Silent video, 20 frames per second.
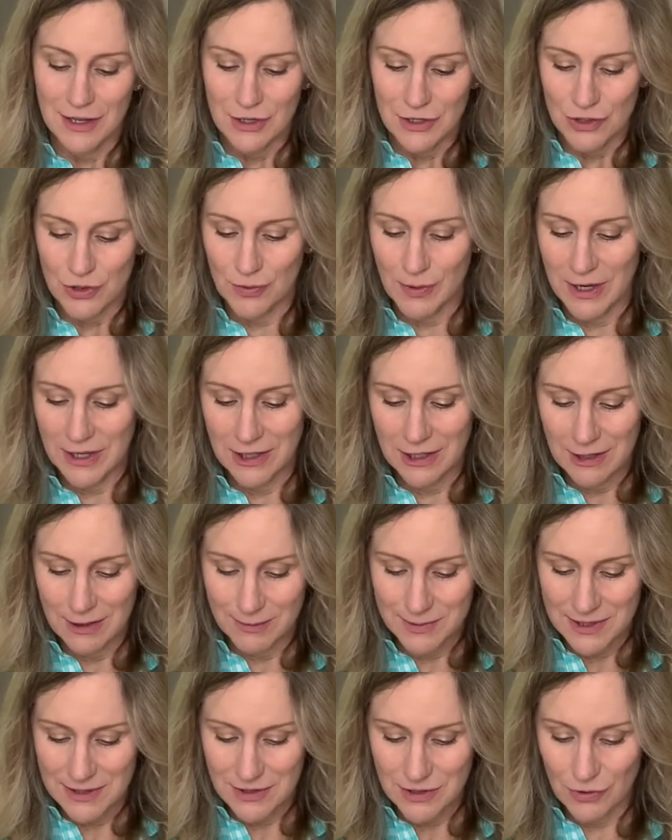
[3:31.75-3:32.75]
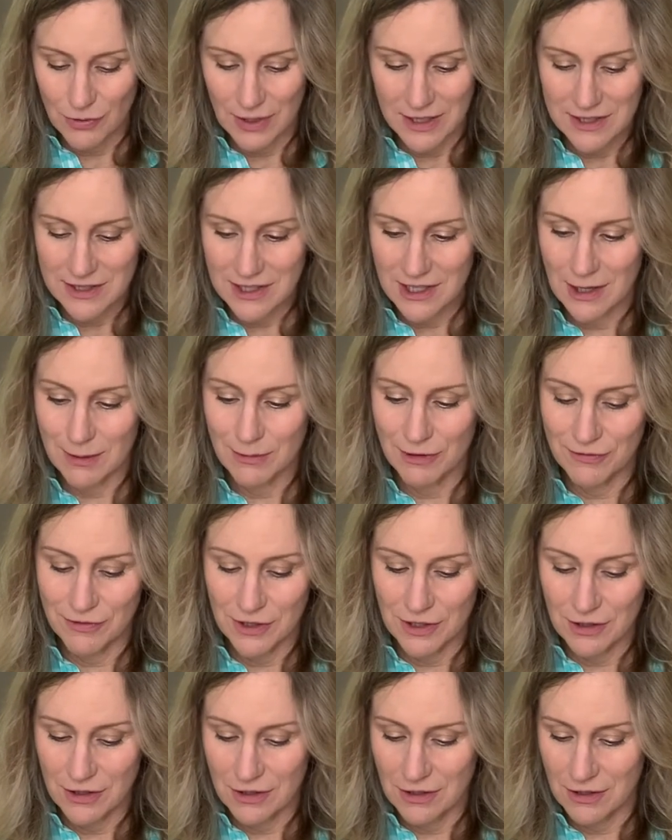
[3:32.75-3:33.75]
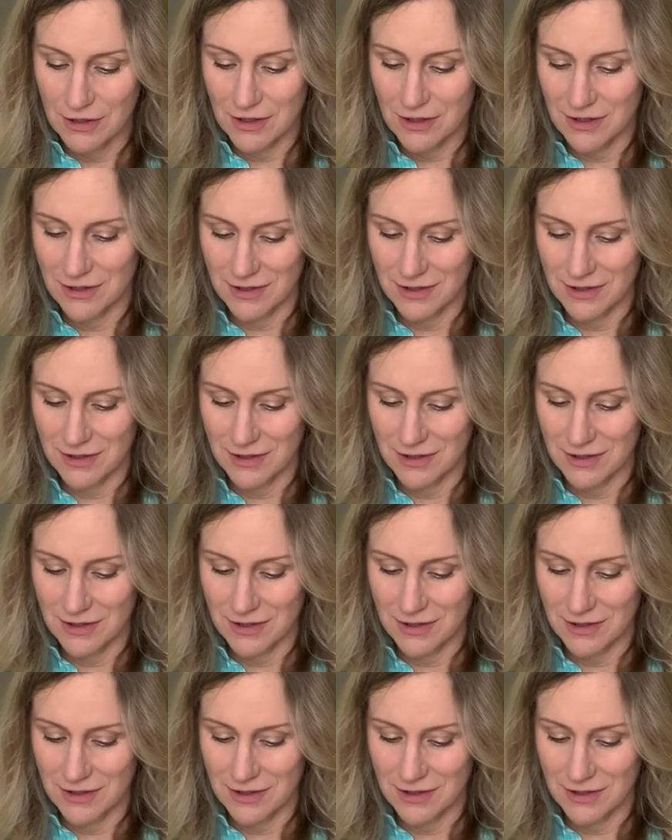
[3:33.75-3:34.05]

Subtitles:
geraniums, it's a great time of year.